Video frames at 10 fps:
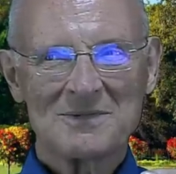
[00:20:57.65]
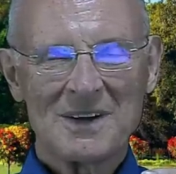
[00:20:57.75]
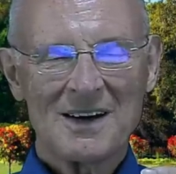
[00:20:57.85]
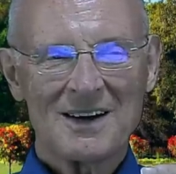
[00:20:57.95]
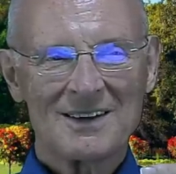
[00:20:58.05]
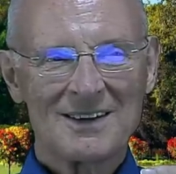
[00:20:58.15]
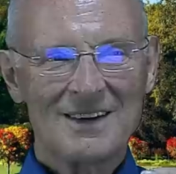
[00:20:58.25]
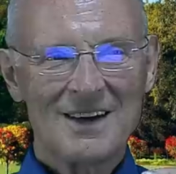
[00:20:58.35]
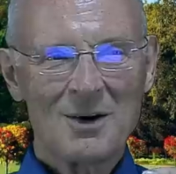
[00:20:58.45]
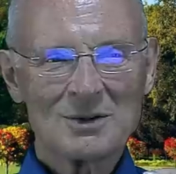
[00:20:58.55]
Yeah.
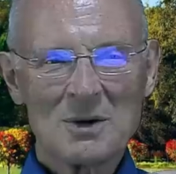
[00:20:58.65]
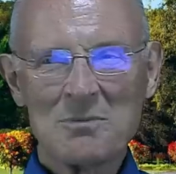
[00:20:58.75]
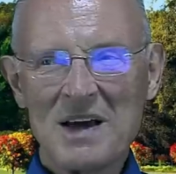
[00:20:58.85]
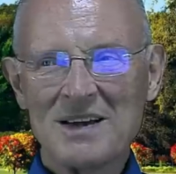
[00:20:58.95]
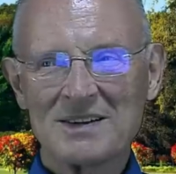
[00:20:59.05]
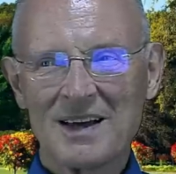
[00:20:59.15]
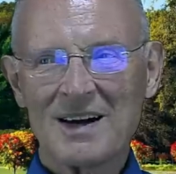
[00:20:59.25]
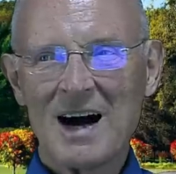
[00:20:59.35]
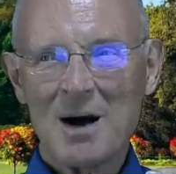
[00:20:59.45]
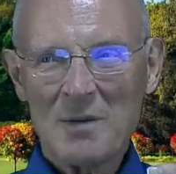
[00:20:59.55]
It was amazing.
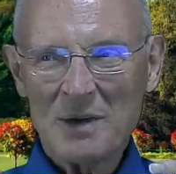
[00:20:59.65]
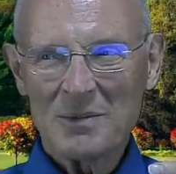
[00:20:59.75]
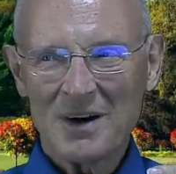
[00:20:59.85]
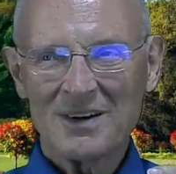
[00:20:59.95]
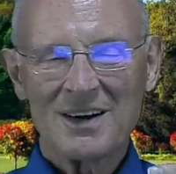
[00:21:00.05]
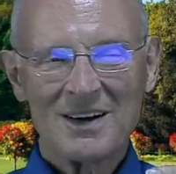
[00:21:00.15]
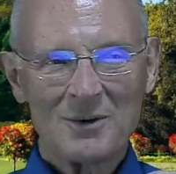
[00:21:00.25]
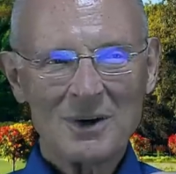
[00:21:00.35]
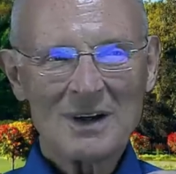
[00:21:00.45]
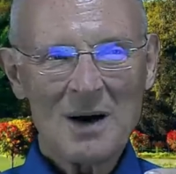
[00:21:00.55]
A hummingbird
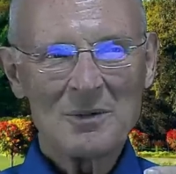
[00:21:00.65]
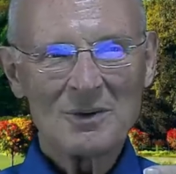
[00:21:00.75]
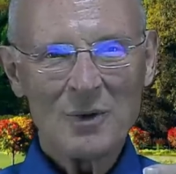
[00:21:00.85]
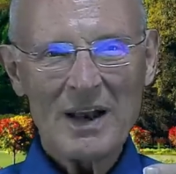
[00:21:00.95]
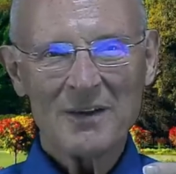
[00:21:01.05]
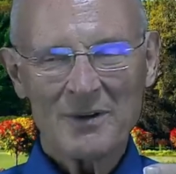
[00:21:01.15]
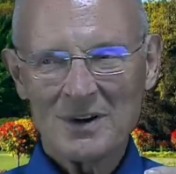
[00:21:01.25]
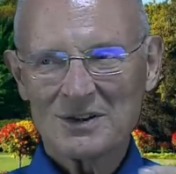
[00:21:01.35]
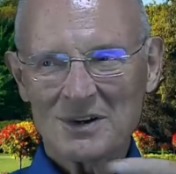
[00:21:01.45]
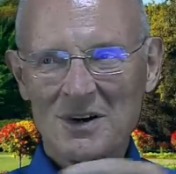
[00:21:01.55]
would come and waiting for
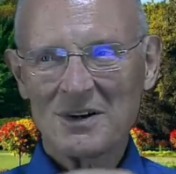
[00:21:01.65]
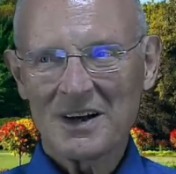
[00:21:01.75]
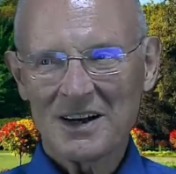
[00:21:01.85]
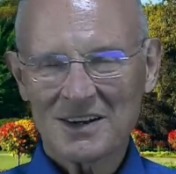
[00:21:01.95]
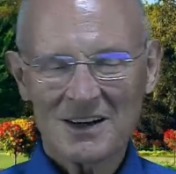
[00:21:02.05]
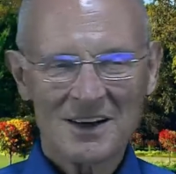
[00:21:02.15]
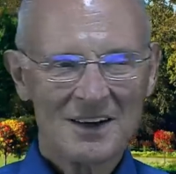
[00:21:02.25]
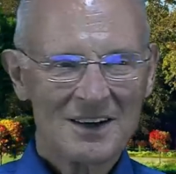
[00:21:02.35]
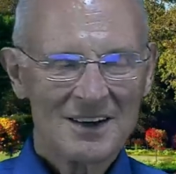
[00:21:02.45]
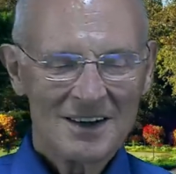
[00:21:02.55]
his turn to get at the.
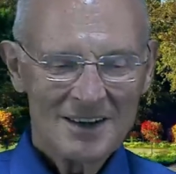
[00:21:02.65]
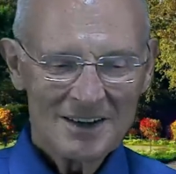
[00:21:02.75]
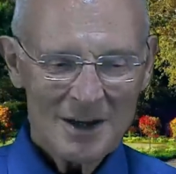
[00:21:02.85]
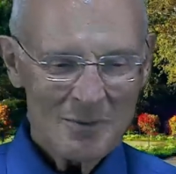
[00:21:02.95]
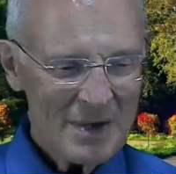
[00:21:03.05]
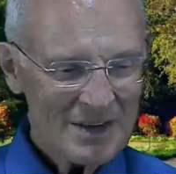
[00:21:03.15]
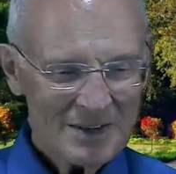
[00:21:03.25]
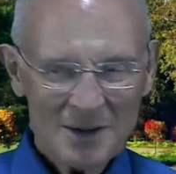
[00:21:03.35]
Amazing. I've